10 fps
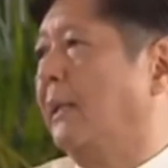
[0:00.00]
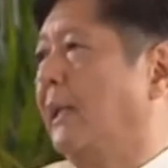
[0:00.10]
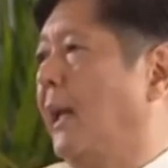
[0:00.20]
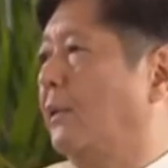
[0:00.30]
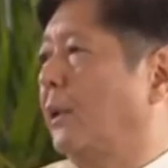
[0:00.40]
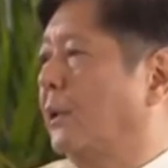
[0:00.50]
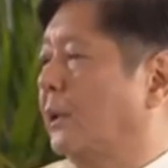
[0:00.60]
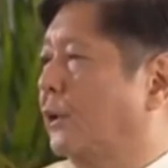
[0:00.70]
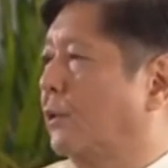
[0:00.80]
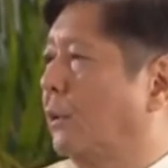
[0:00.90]
the
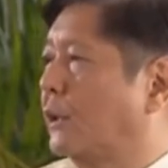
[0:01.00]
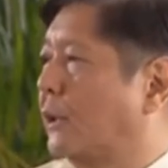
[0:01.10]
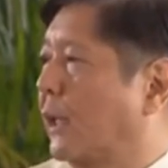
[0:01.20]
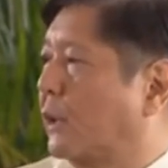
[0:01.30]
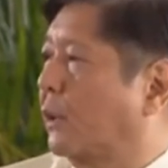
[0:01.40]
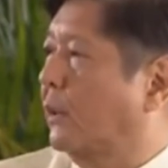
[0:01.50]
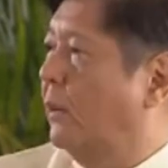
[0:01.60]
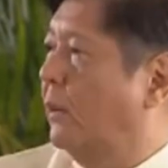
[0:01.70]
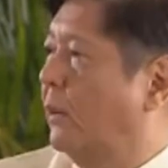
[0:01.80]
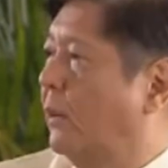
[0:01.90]
agricultural sector,
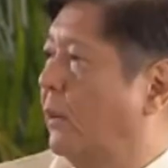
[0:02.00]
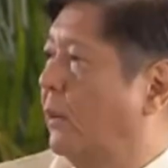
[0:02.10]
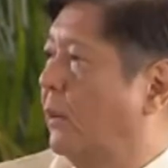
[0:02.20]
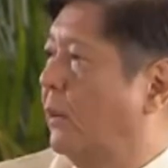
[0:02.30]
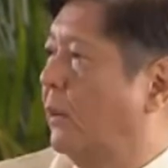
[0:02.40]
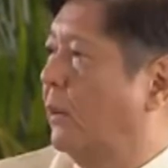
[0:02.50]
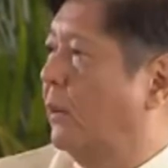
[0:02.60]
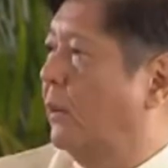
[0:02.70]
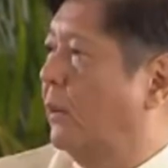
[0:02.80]
the